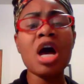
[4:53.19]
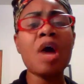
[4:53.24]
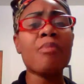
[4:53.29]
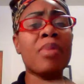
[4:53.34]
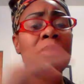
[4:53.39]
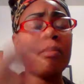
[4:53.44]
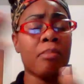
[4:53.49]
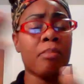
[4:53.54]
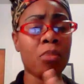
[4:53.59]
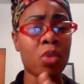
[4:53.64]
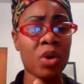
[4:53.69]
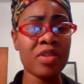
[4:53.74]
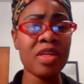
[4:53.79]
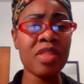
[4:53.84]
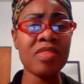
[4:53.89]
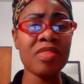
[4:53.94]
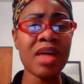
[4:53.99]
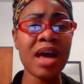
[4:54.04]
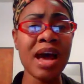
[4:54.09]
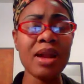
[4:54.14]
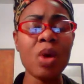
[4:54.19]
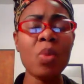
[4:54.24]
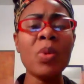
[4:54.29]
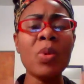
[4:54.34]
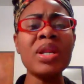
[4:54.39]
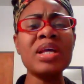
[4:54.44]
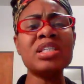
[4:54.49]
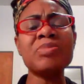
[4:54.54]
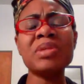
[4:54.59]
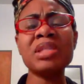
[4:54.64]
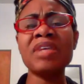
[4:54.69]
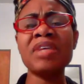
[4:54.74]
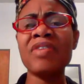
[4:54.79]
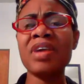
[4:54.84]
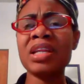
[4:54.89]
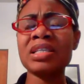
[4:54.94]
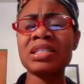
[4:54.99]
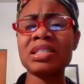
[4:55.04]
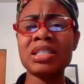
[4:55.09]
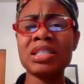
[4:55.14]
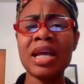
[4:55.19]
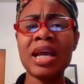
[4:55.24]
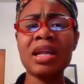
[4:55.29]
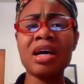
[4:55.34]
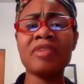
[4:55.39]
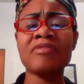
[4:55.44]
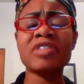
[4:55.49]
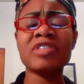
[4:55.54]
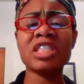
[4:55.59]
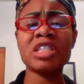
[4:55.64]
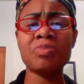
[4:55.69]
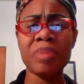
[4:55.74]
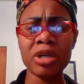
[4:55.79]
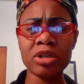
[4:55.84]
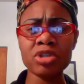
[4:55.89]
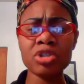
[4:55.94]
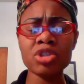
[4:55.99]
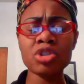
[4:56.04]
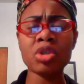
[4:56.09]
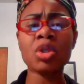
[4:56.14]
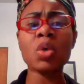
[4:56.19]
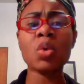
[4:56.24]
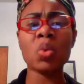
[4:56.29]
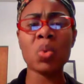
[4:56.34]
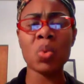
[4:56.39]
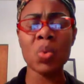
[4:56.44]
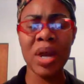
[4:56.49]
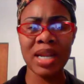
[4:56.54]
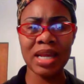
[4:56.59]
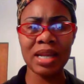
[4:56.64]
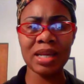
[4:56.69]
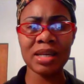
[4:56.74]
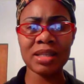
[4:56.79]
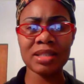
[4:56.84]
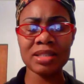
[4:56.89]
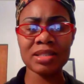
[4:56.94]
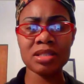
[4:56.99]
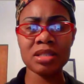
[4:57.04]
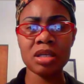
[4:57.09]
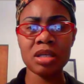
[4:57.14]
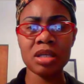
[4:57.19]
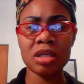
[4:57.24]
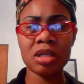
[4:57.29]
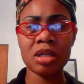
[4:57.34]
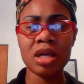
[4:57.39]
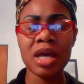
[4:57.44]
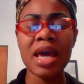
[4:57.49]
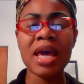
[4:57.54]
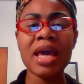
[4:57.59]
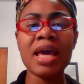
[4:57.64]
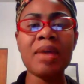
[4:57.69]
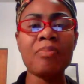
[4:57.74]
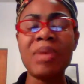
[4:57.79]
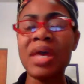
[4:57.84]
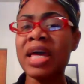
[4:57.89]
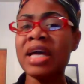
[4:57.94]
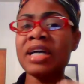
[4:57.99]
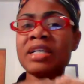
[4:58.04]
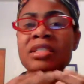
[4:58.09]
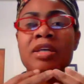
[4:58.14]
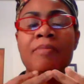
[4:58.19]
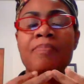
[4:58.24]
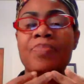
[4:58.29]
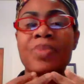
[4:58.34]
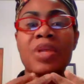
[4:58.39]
but more than that, we need to be living in a state of spiritual readiness, because,